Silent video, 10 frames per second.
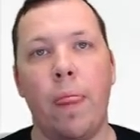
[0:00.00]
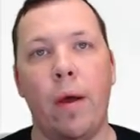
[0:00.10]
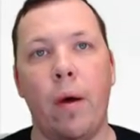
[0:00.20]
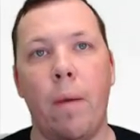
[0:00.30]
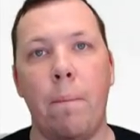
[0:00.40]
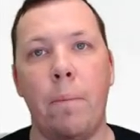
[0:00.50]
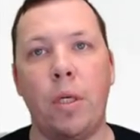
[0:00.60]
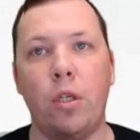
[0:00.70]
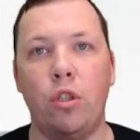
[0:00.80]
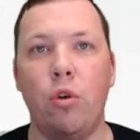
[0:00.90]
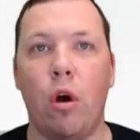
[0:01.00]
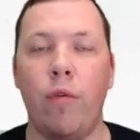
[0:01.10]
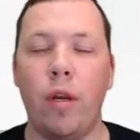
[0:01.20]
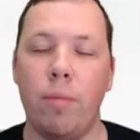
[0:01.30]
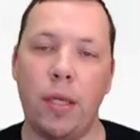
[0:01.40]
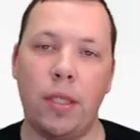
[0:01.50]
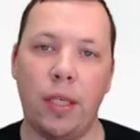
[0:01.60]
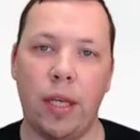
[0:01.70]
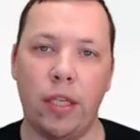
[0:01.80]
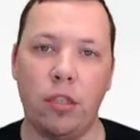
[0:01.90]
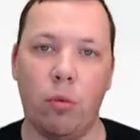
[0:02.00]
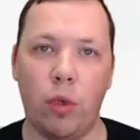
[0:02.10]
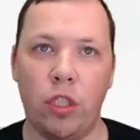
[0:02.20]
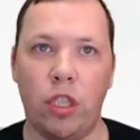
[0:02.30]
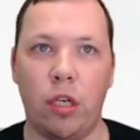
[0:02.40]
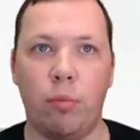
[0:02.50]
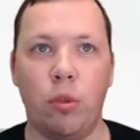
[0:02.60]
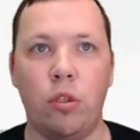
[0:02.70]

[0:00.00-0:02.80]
Because you already made the connection with SharePoint,